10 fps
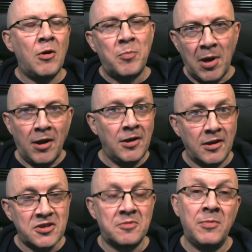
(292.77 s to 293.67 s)
Well,
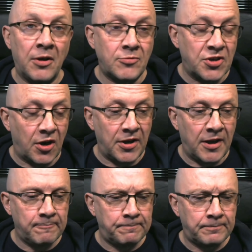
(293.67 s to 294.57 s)
pilots, me old
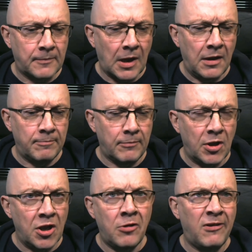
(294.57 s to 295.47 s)
China,
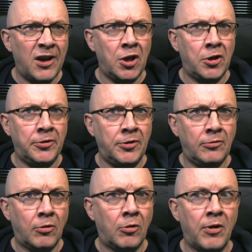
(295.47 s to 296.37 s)
aerial
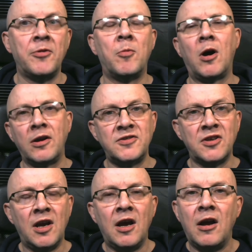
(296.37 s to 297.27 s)
or
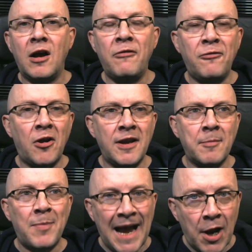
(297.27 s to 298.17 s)
otherwise, are
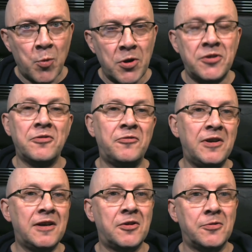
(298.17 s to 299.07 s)
flying powered
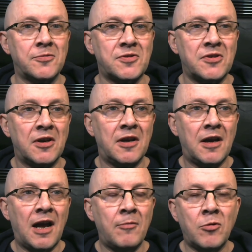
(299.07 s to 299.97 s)
vehicles
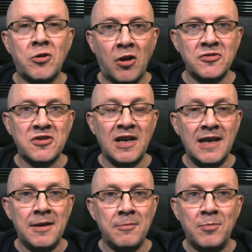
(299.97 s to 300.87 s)
and will
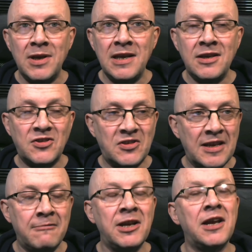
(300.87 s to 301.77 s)
constantly be
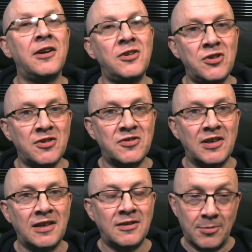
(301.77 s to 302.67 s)
steering and adjusting,